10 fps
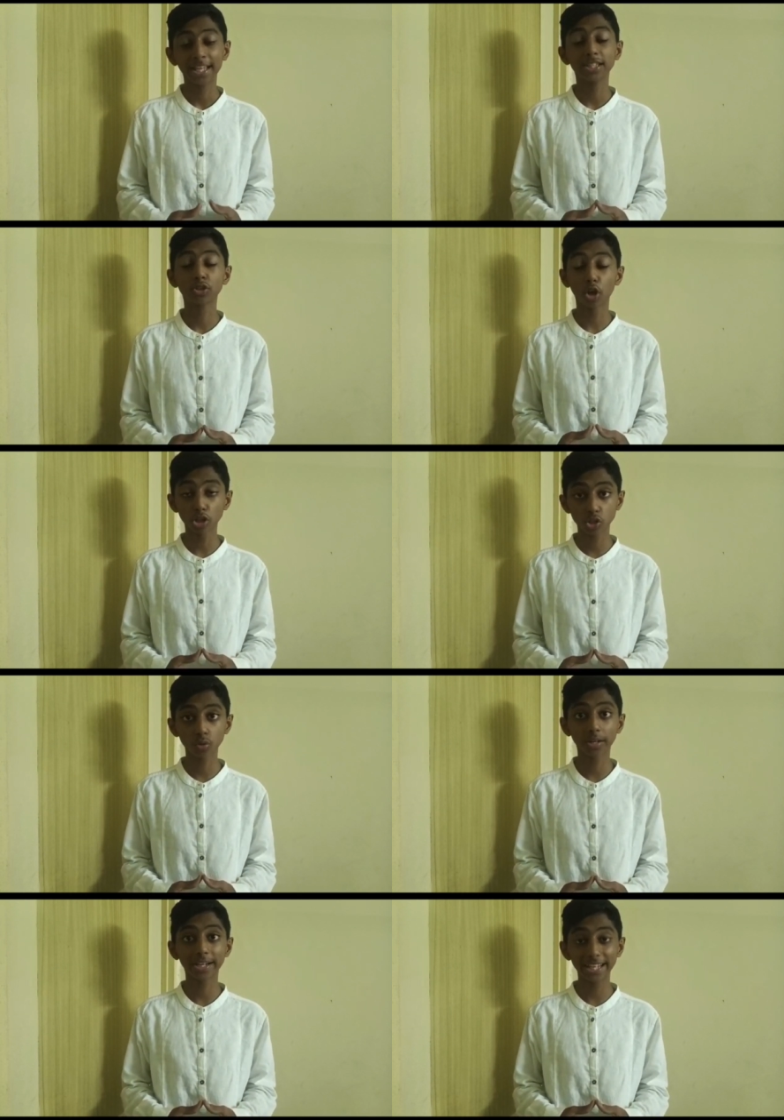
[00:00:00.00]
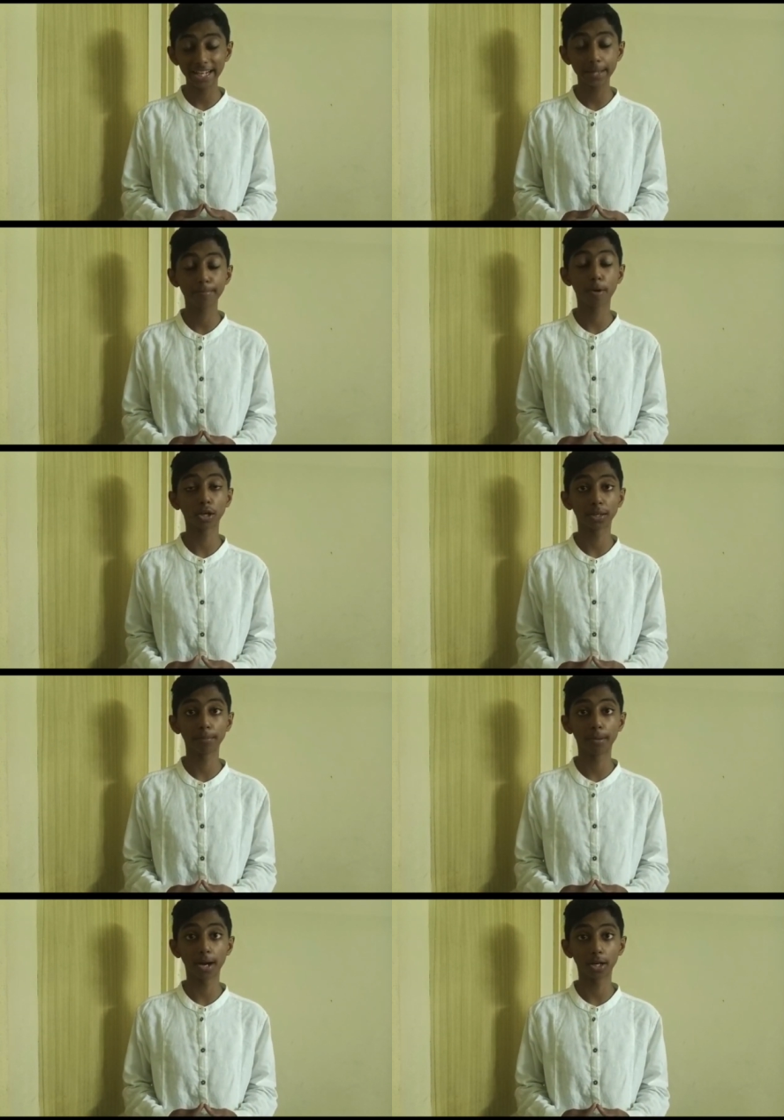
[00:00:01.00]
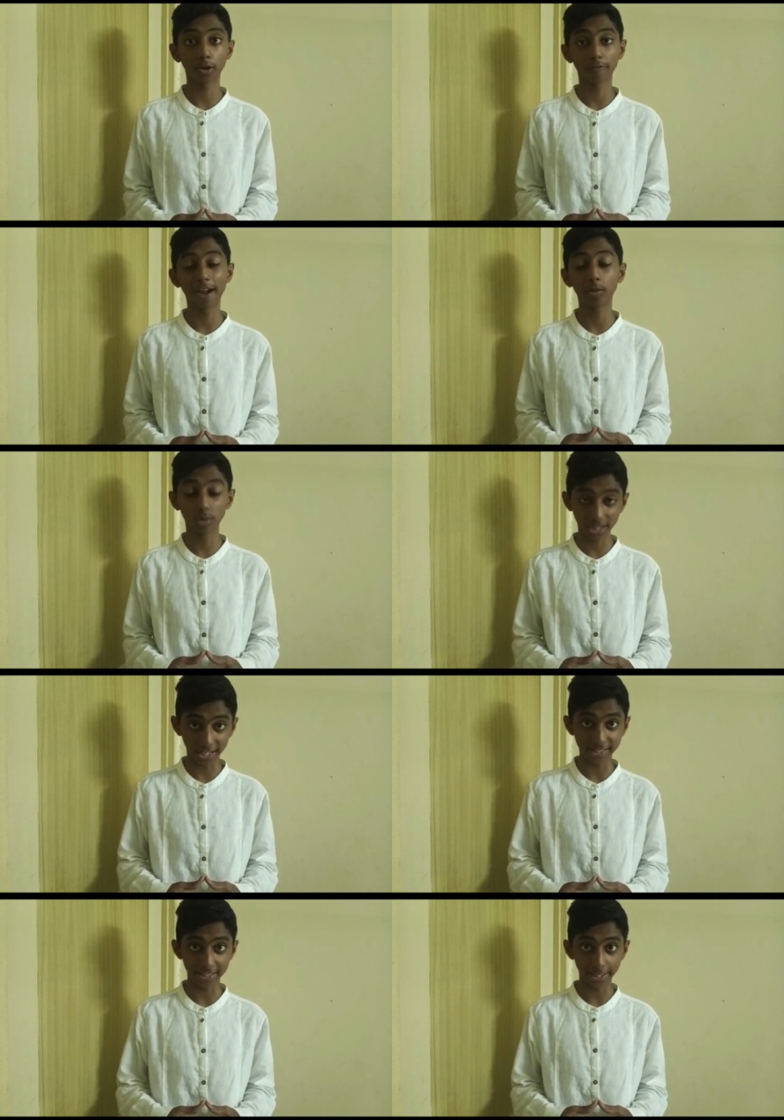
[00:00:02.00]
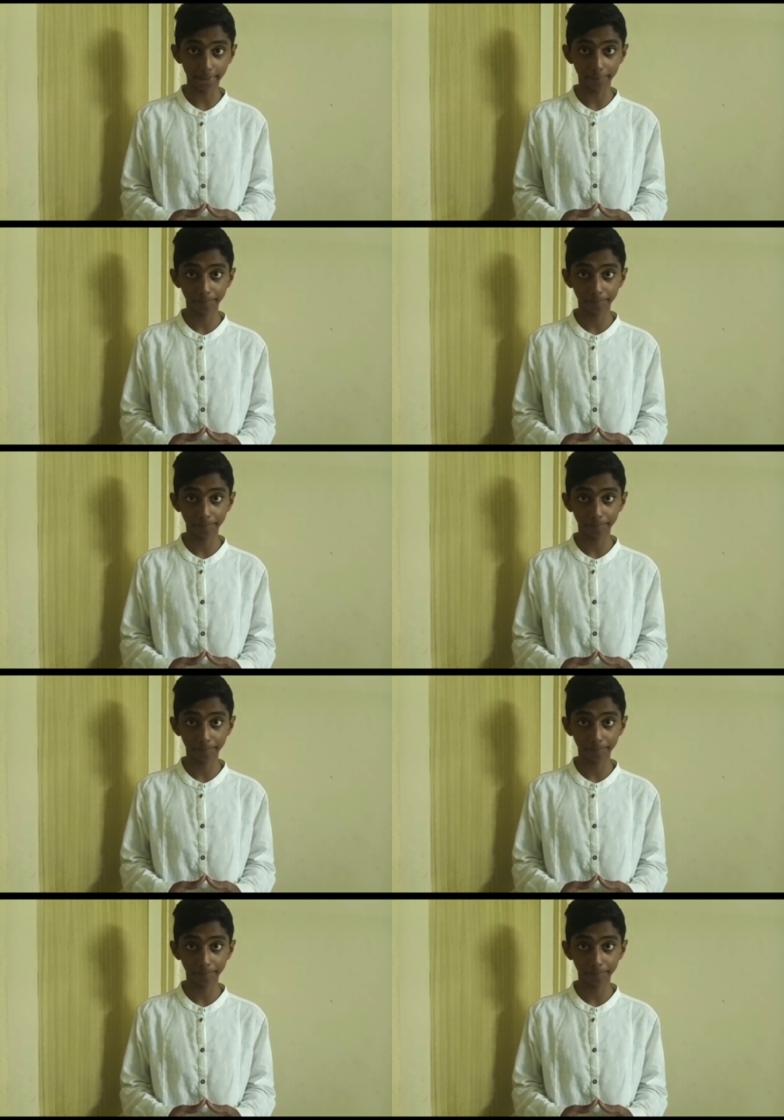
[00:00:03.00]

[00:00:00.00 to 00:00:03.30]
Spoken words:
It's also a really important part of advertising.